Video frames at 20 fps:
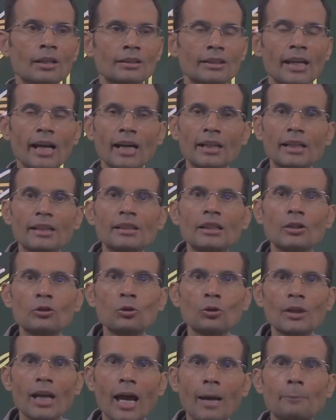They are in a
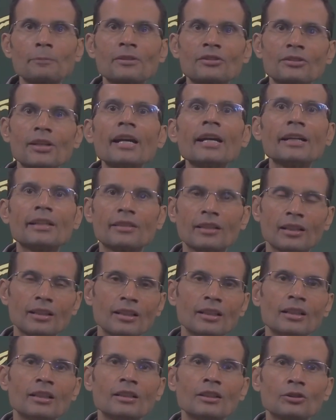collapsed state.
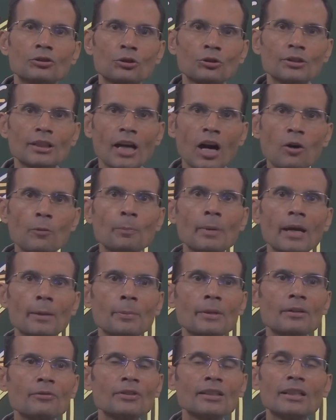So now
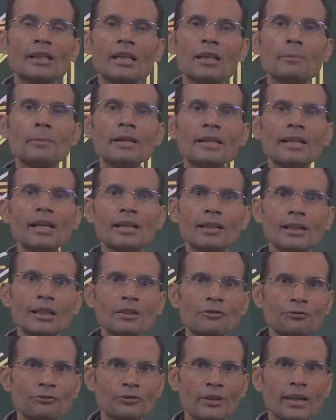baby will
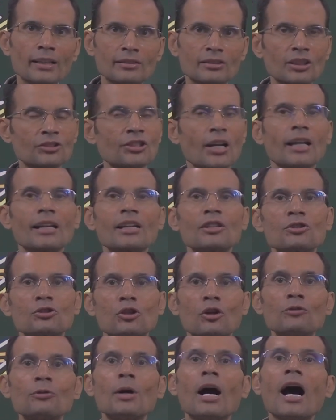immediately face the challenge
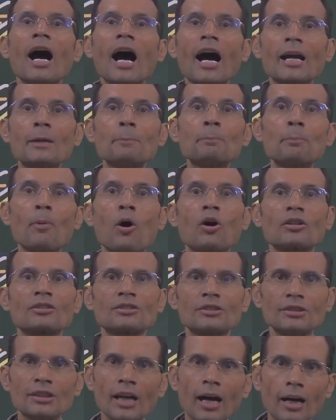of
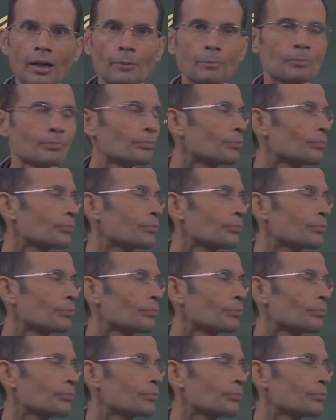hypoxia.